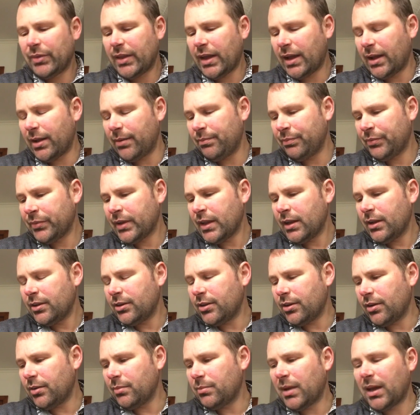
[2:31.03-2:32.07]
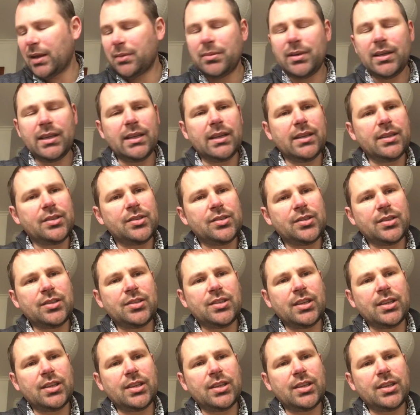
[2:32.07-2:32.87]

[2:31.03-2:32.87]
You know, maybe it's